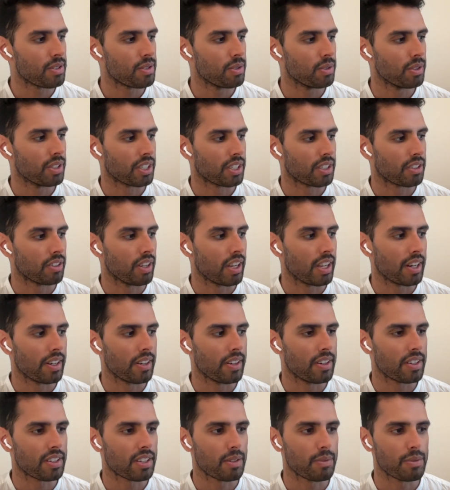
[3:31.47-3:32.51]
to a
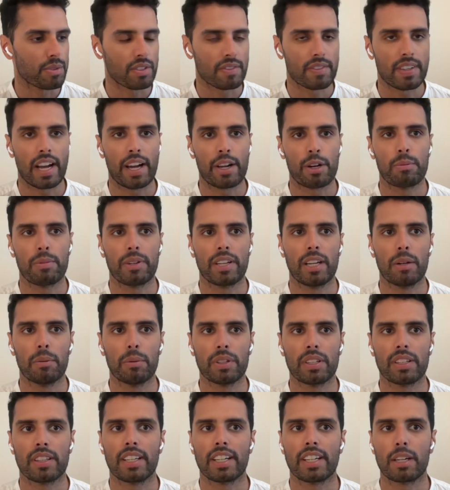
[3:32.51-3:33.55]
creator in terms of how to be able
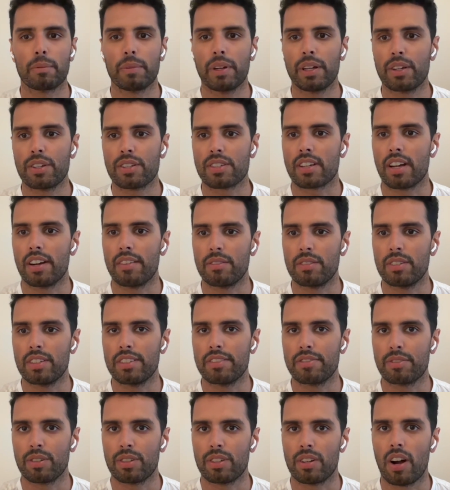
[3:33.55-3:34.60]
to think about discovery
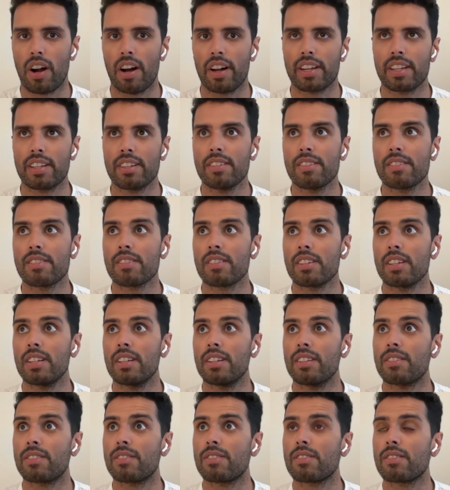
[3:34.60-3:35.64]
for their audience,
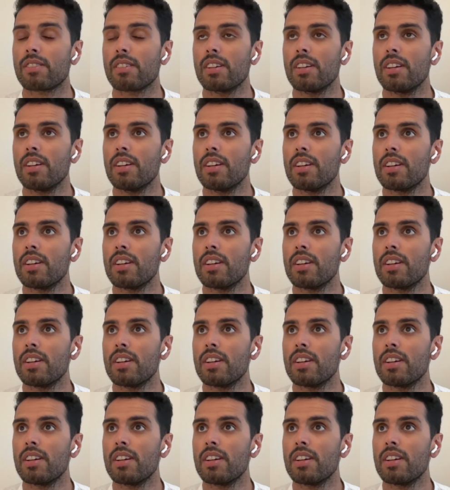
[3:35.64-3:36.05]
it's